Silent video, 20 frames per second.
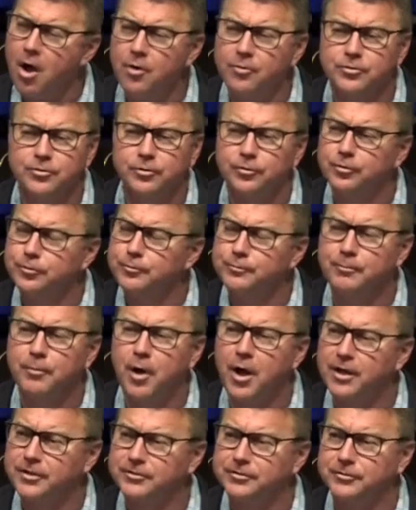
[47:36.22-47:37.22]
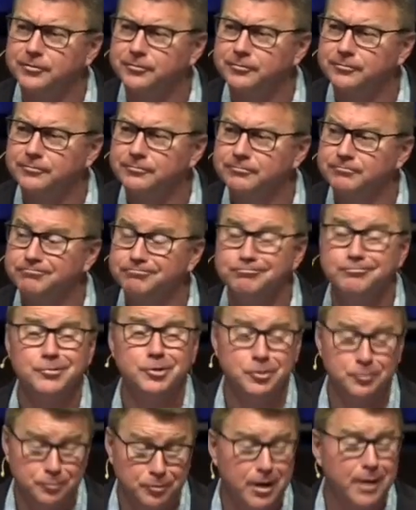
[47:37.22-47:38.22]
owner who bought you,
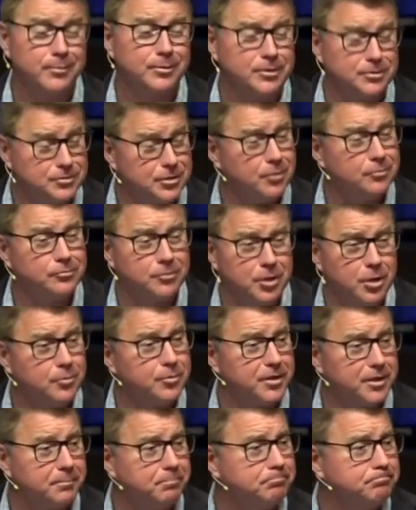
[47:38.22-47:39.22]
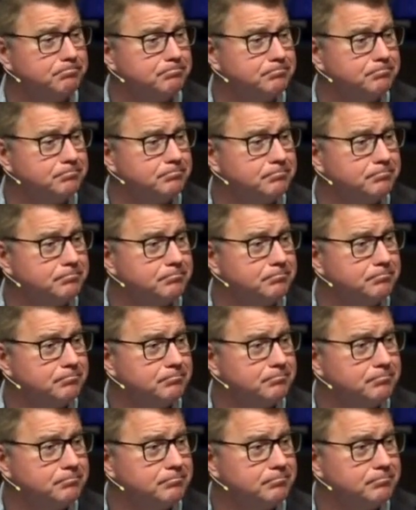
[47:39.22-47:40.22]
you probably don't know him.
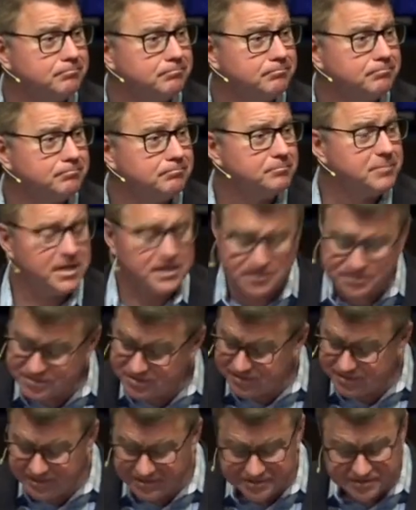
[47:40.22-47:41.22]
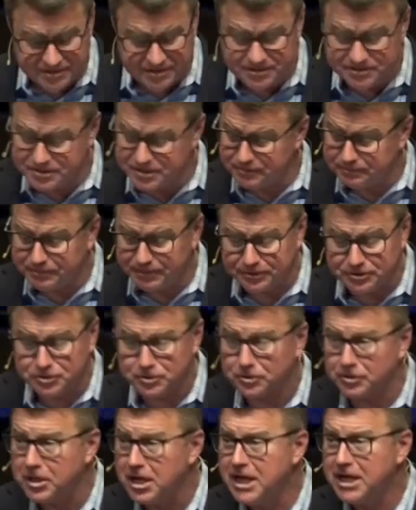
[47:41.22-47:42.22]
Because this is the
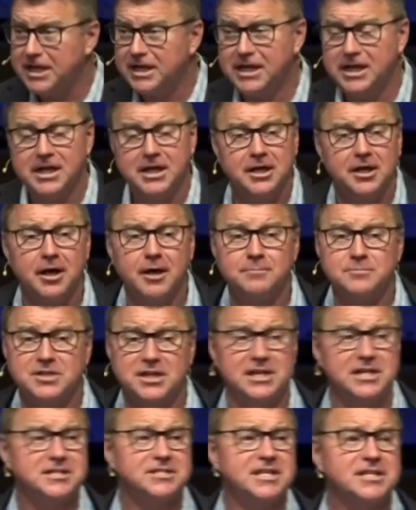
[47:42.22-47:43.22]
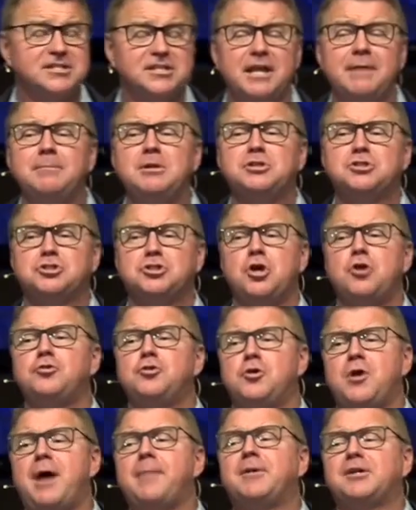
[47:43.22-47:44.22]
picture. He comes and he says, Let me show
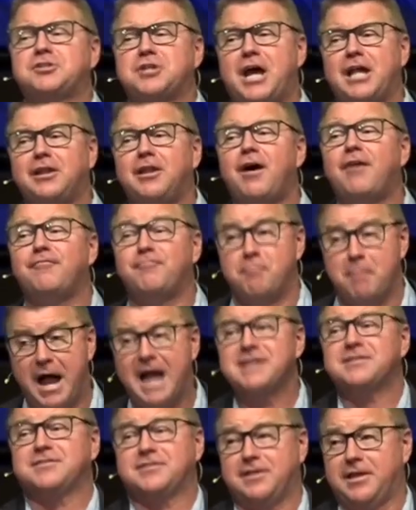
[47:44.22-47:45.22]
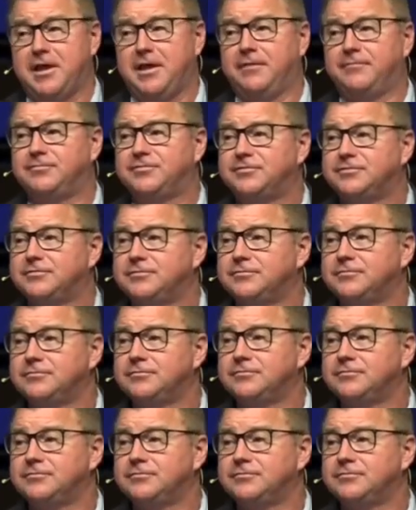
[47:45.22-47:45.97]
you how much I love my slaves.